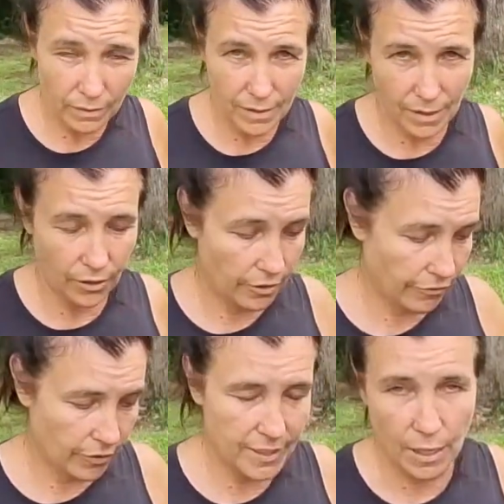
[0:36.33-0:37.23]
So
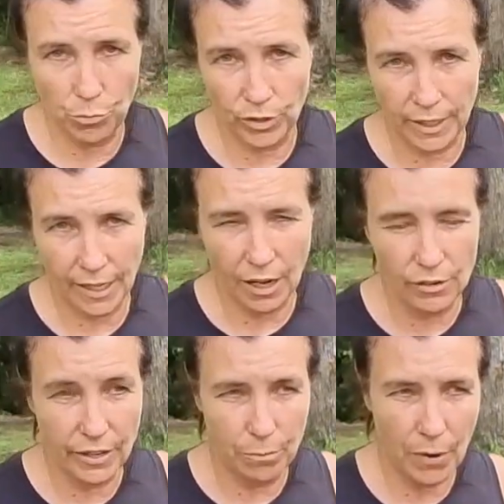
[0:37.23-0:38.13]
for example, in a
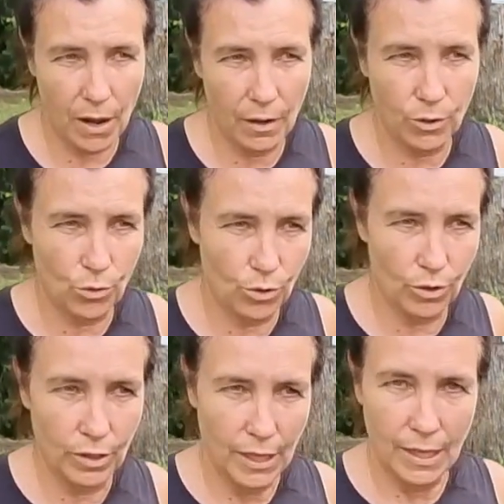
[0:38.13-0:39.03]
caravan park or
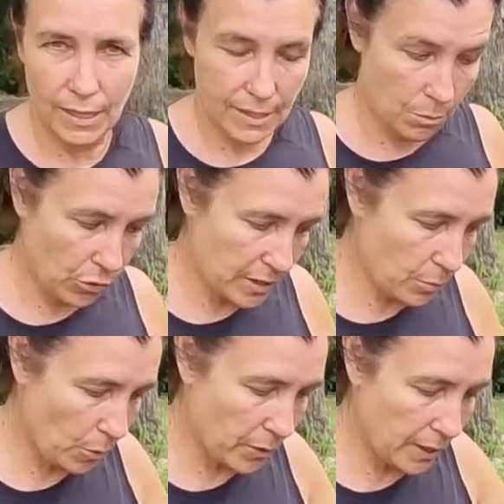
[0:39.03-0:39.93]
at somebody's
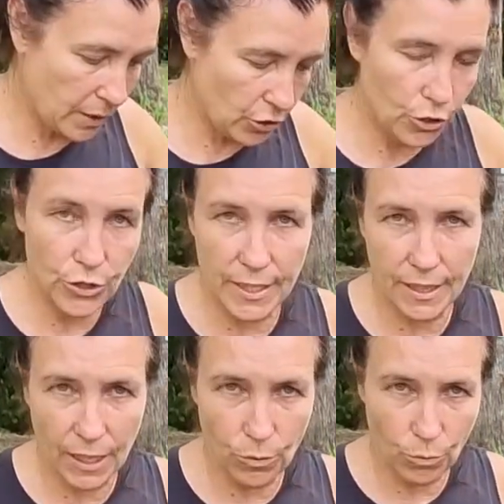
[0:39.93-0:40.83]
property and you're using
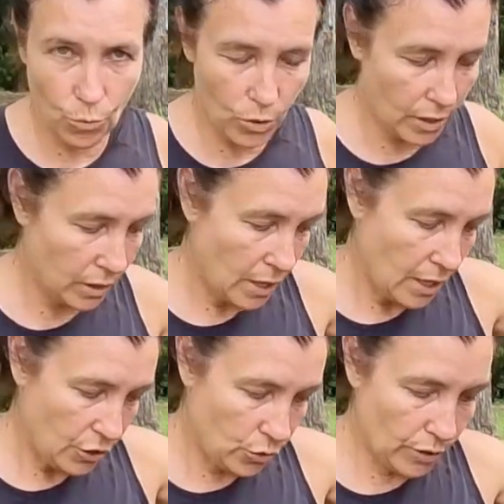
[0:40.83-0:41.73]
their water,
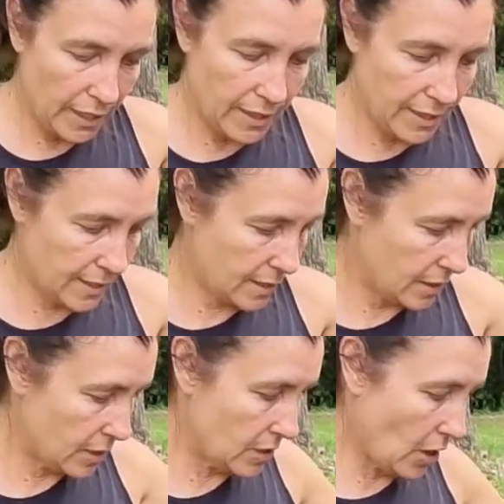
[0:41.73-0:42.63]
you'll need this
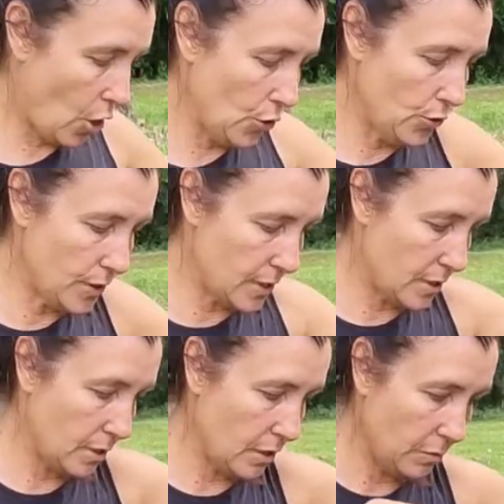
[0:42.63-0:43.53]
hose,
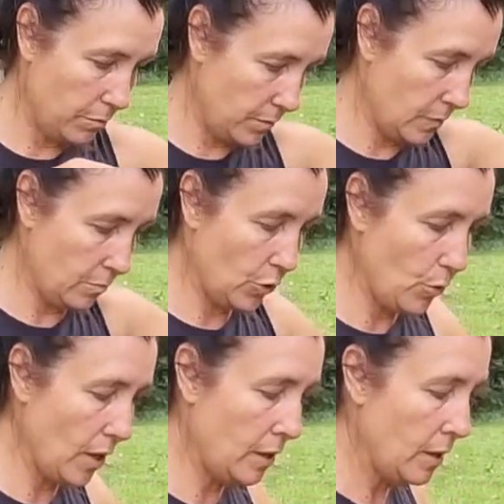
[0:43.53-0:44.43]
the blue one.